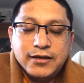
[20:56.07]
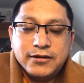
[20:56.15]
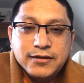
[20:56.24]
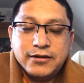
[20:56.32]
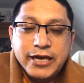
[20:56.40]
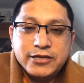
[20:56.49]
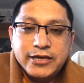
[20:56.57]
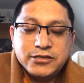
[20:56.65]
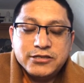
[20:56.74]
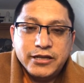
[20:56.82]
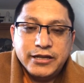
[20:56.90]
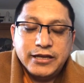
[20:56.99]

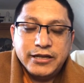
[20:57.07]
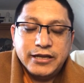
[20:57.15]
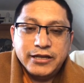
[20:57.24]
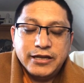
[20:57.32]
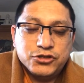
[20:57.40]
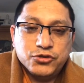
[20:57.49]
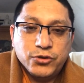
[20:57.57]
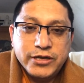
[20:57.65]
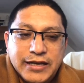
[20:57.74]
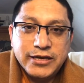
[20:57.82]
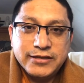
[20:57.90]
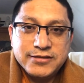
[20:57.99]
occasionally even
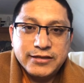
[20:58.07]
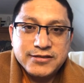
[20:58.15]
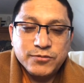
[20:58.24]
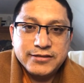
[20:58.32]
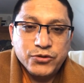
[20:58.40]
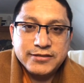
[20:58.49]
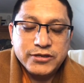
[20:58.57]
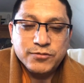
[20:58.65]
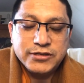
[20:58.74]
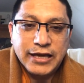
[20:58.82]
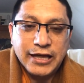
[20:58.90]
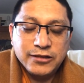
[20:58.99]
joining this
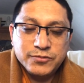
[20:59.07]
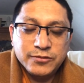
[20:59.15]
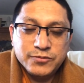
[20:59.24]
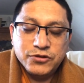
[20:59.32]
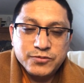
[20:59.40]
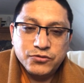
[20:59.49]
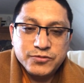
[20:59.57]
community helps you